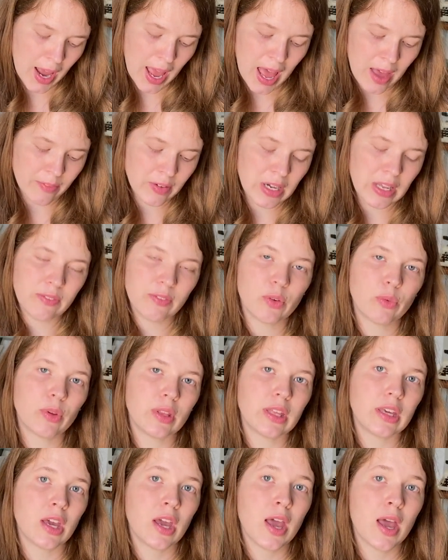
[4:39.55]
haven't even
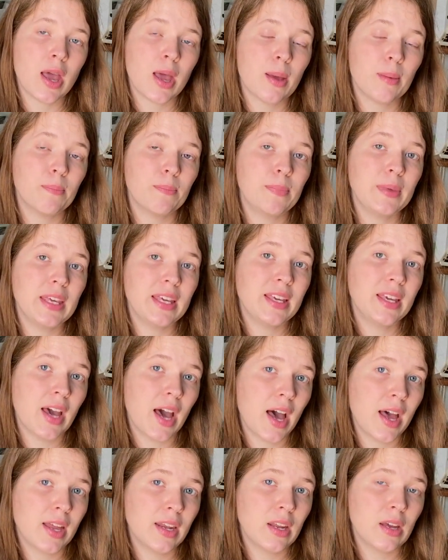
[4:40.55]
really
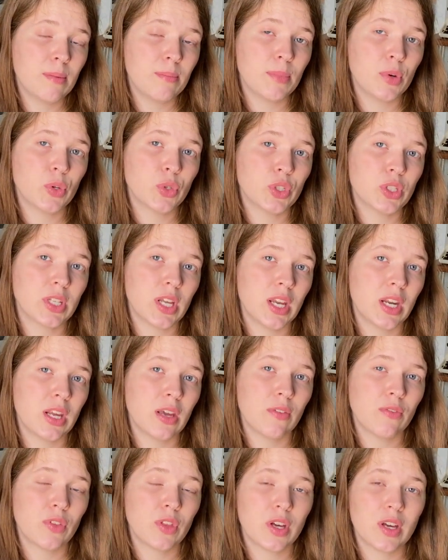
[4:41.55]
begun any
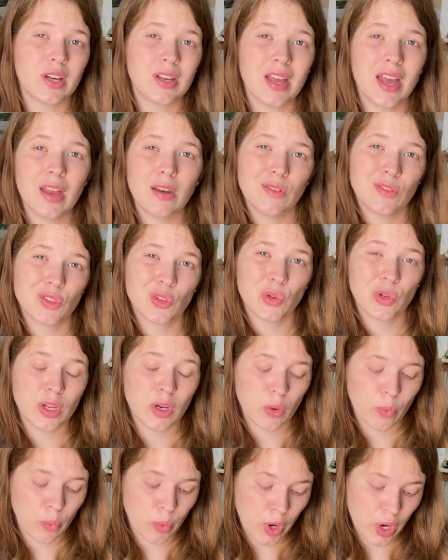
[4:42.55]
of the end of school
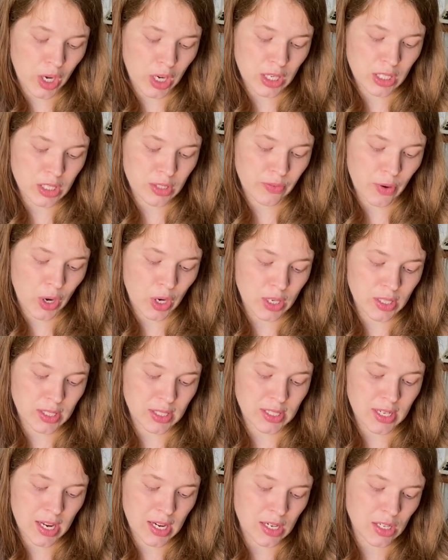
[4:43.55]
year work as far as
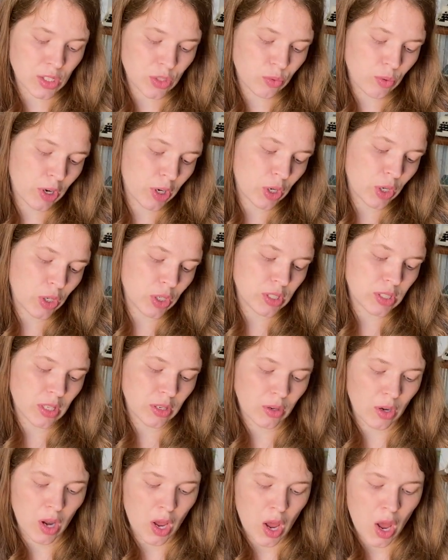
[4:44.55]
attendance records
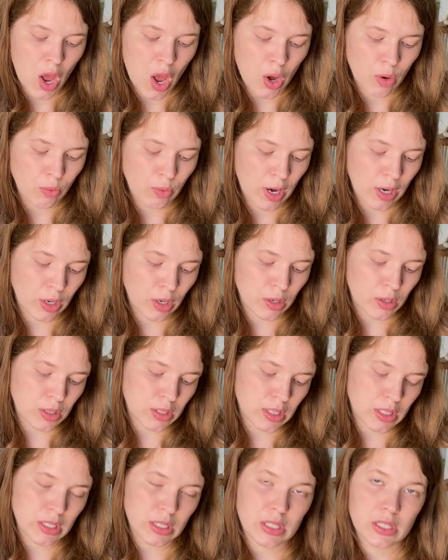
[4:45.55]

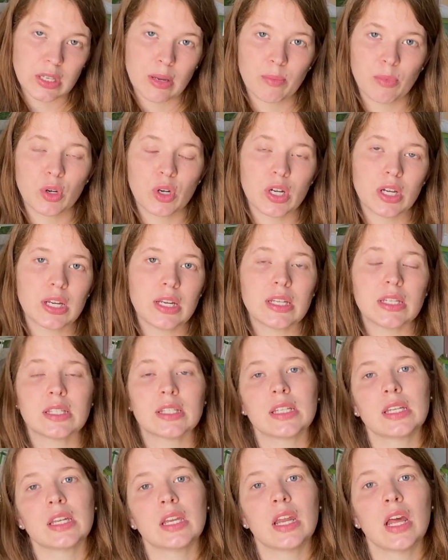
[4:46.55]
and summaries
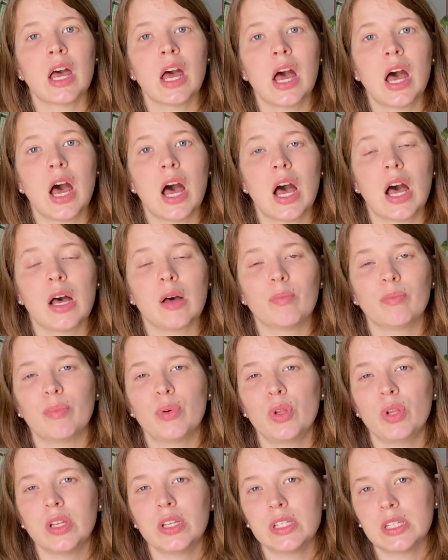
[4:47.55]
and
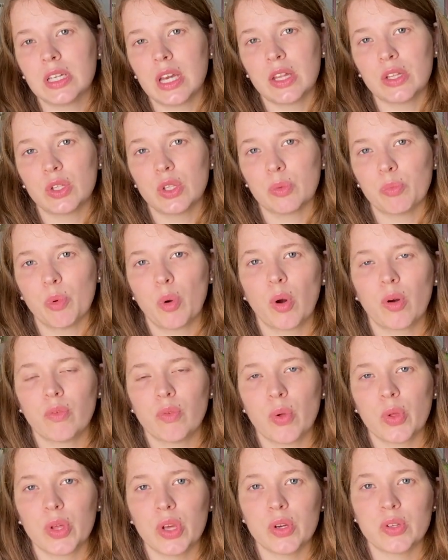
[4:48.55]
pulling together the
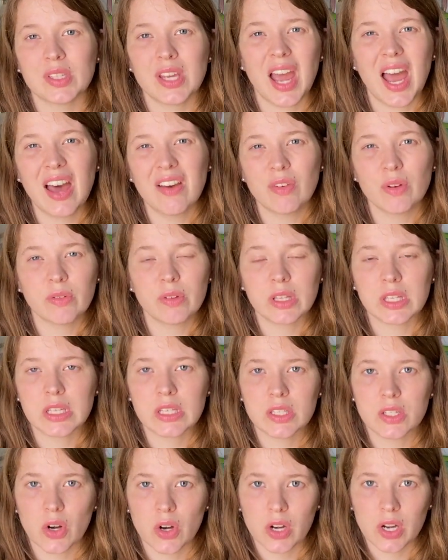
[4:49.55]
portfolios. I haven't really
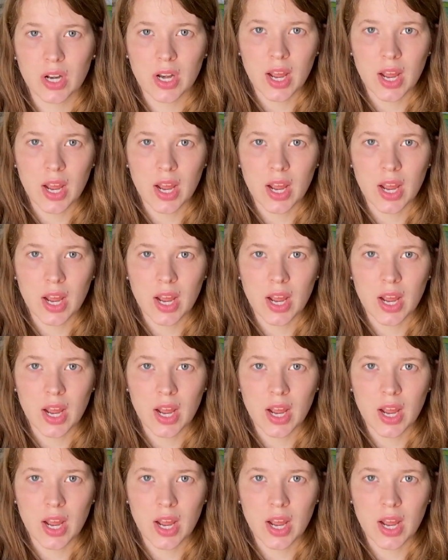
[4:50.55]
started